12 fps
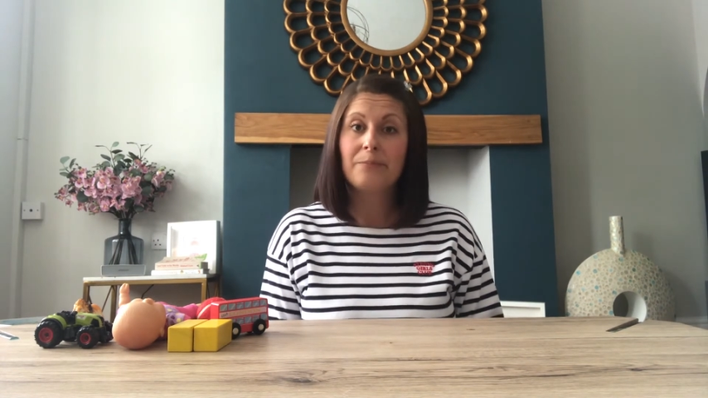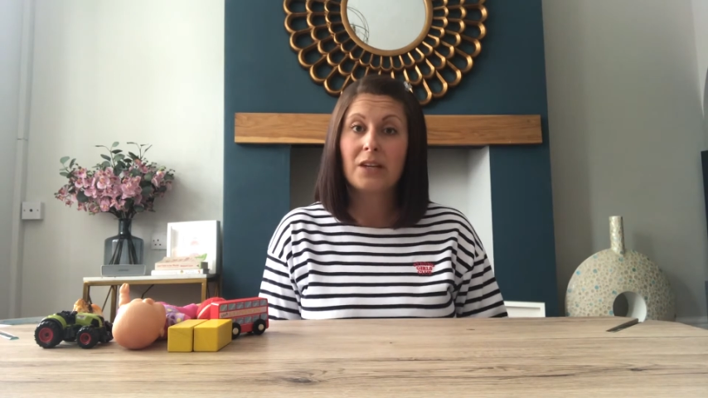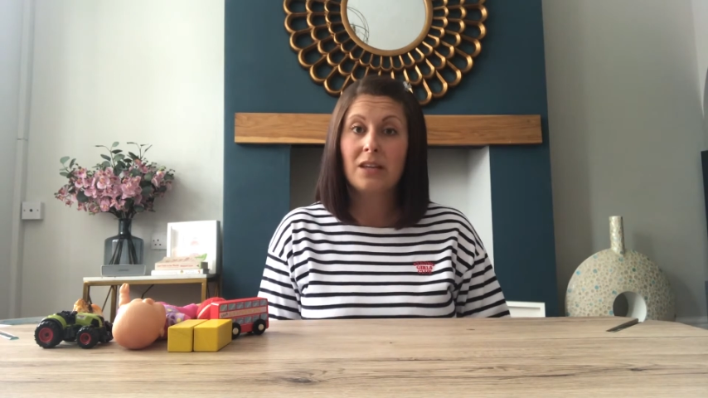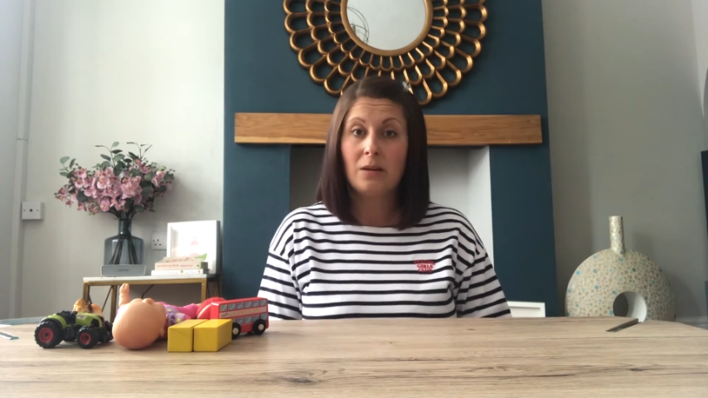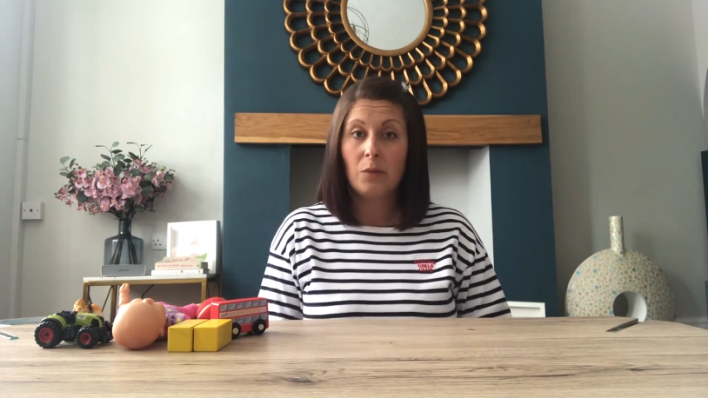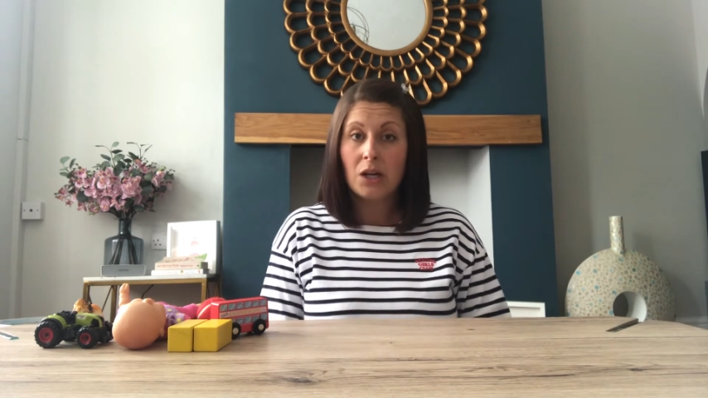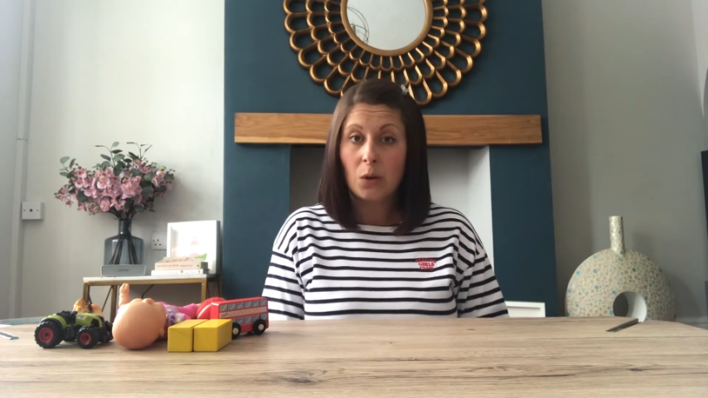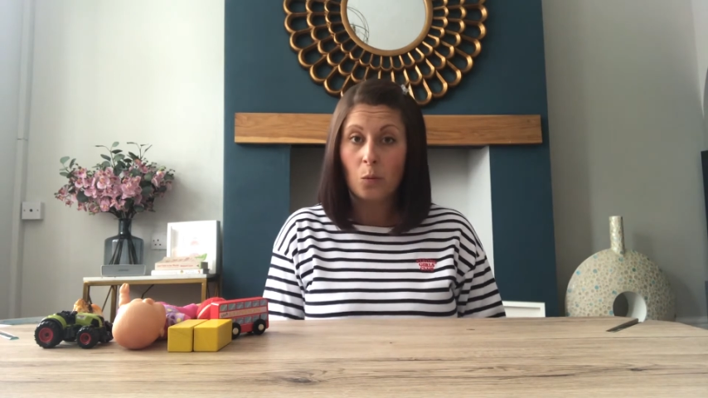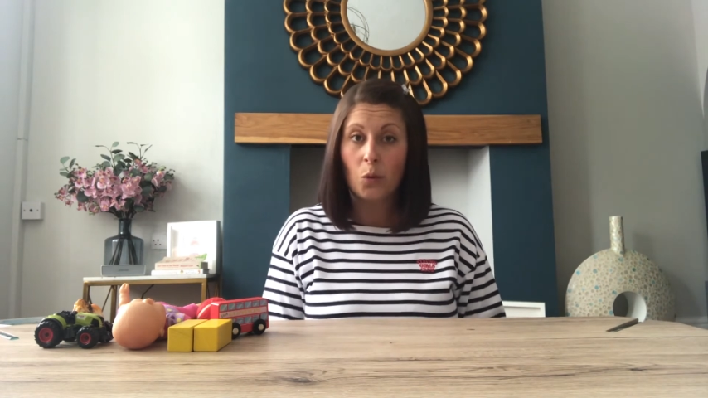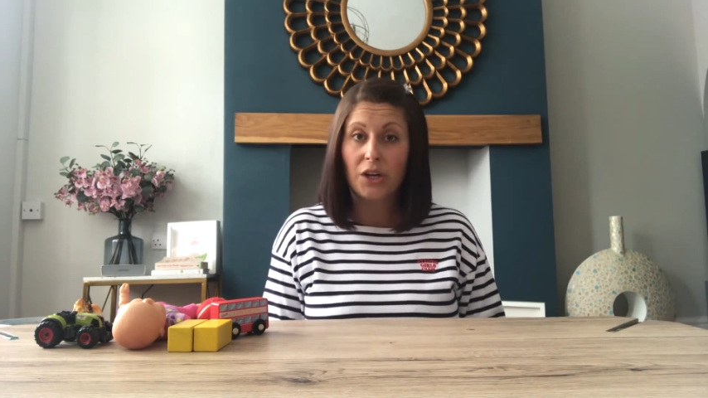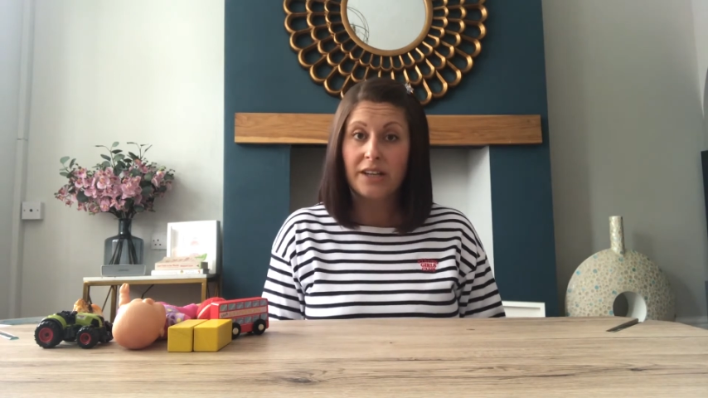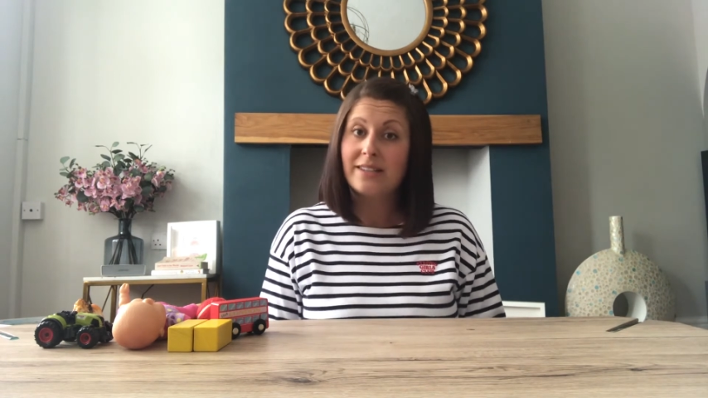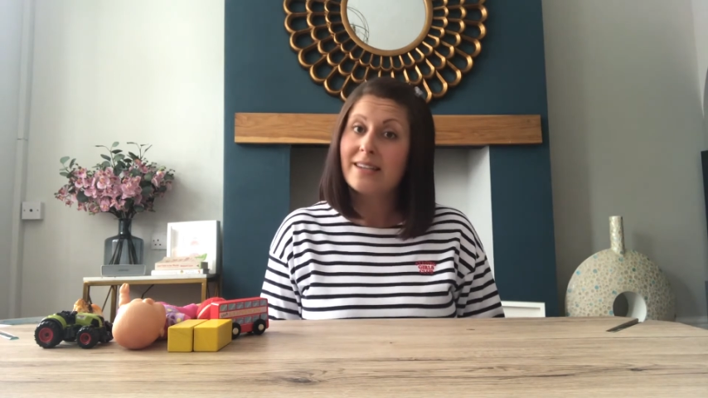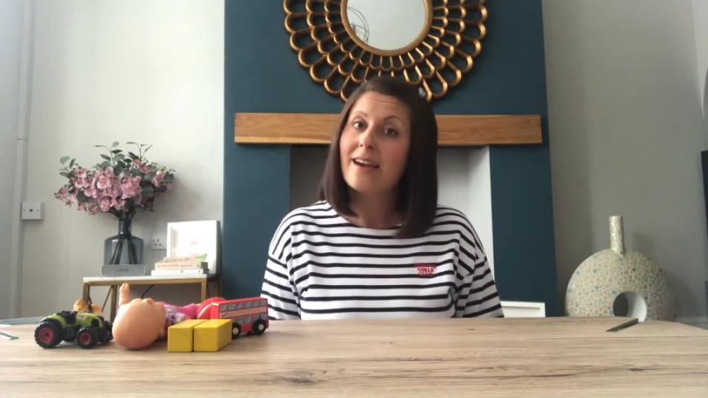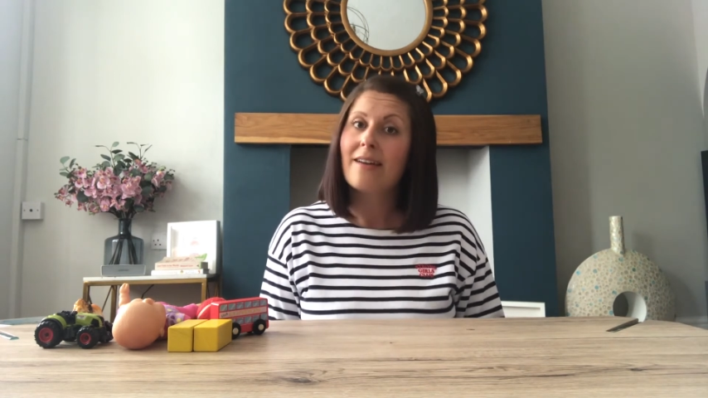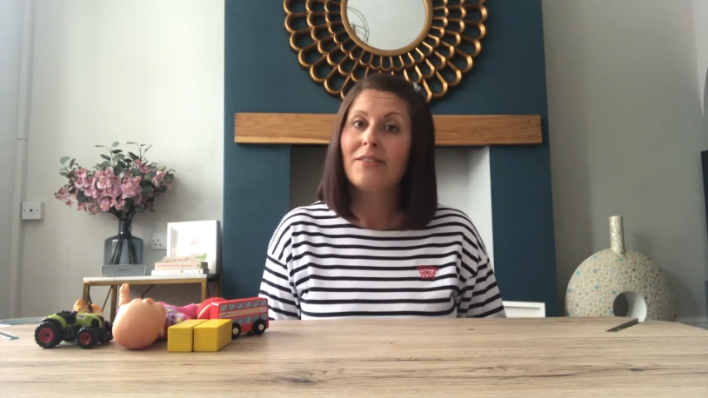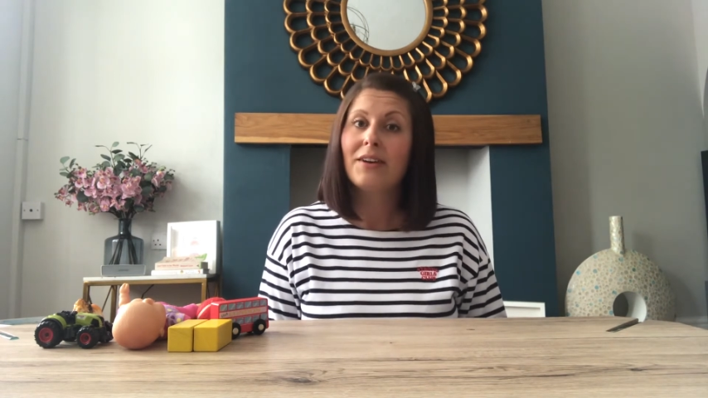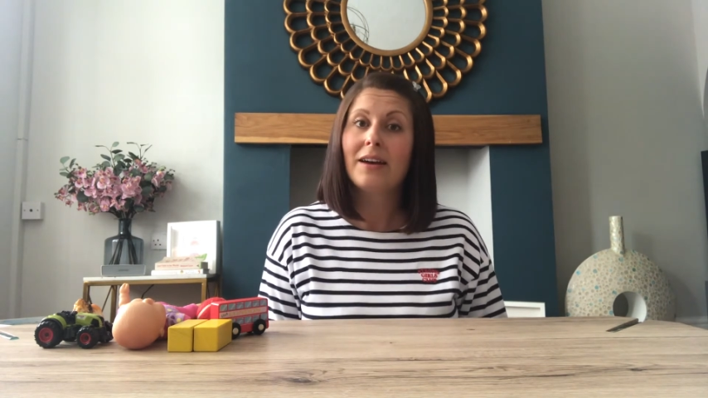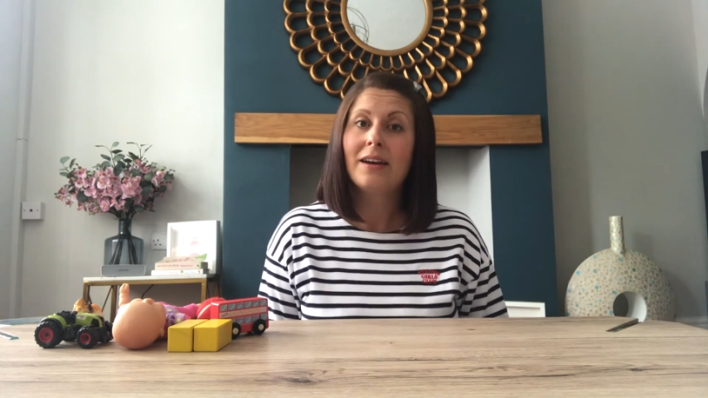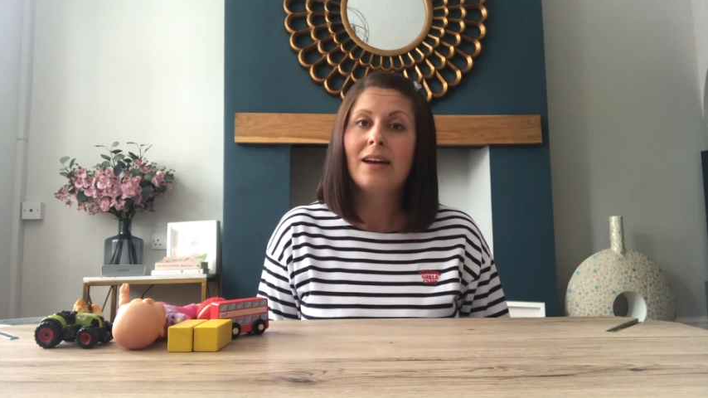and that we can work together